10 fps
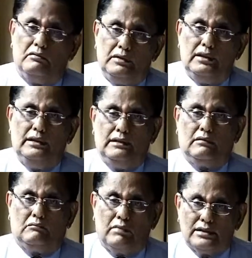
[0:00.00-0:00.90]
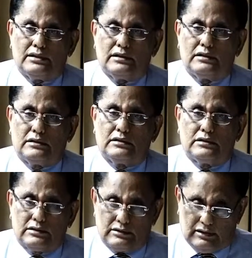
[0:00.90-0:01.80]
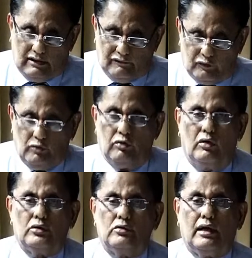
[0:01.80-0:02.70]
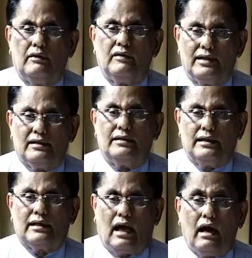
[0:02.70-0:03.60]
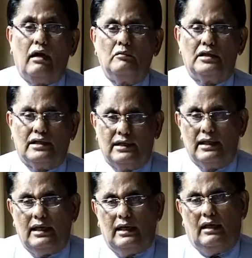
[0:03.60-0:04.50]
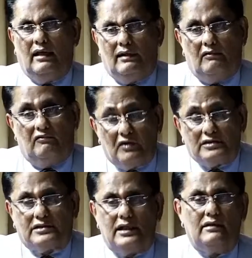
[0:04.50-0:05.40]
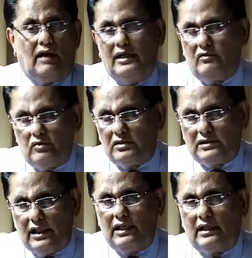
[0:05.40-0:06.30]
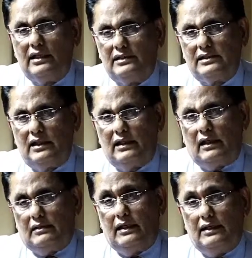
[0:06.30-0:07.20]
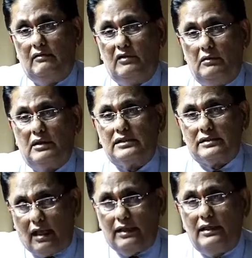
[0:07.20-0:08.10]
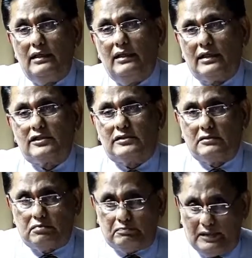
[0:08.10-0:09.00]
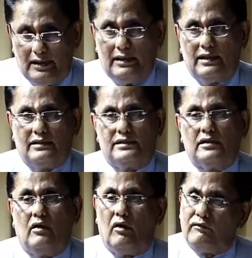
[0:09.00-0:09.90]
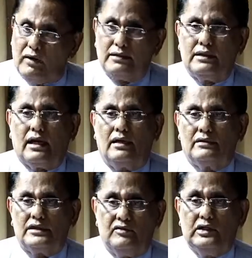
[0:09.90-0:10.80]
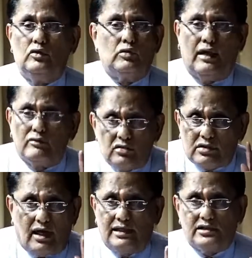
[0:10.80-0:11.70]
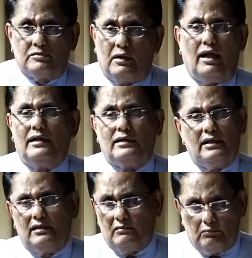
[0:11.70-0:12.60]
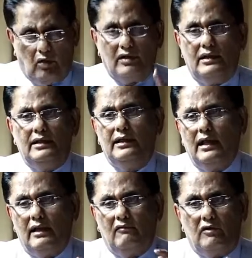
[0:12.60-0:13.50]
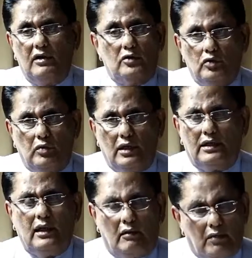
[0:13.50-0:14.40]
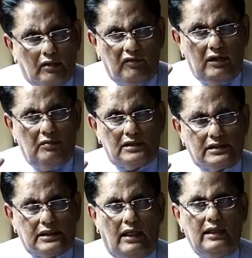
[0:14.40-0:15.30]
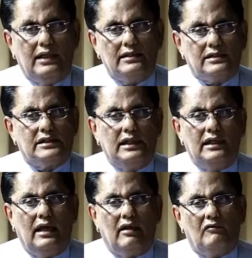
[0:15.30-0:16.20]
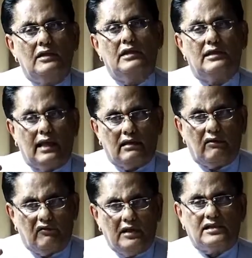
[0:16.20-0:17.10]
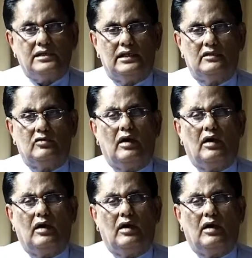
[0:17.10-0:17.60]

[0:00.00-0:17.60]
we must, if we want to have ethnic harmony, first thing I would think is that we must study the experience of other countries. We don't have to transplant it bodily word to word, but we must study and see whether that fits into,